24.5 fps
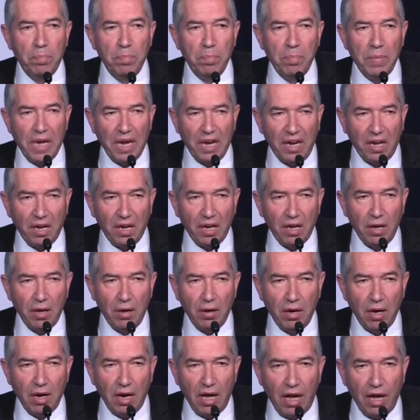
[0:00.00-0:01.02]
make
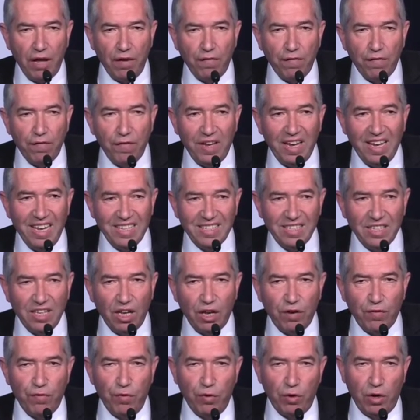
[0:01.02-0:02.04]
life
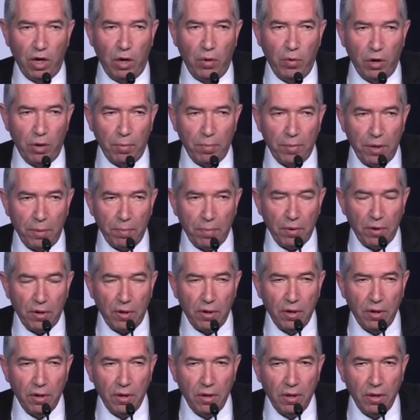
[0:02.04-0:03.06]
easier for our people,
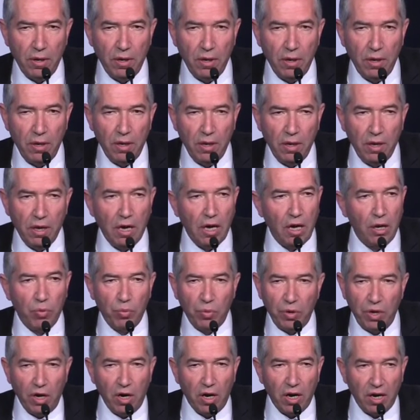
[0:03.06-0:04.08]
and
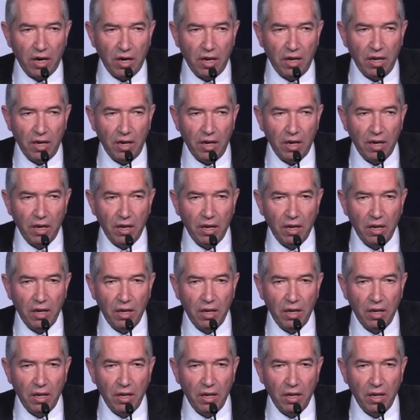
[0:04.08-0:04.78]
we are ready.